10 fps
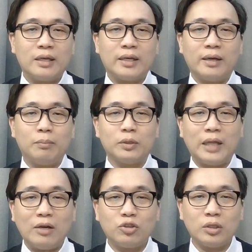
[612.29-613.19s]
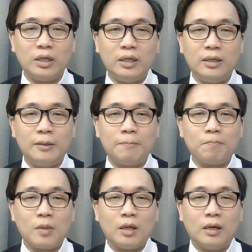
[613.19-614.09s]
can potentially
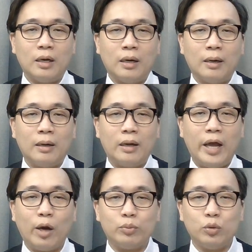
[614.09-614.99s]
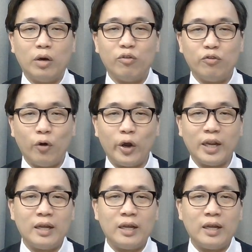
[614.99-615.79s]
help to avoid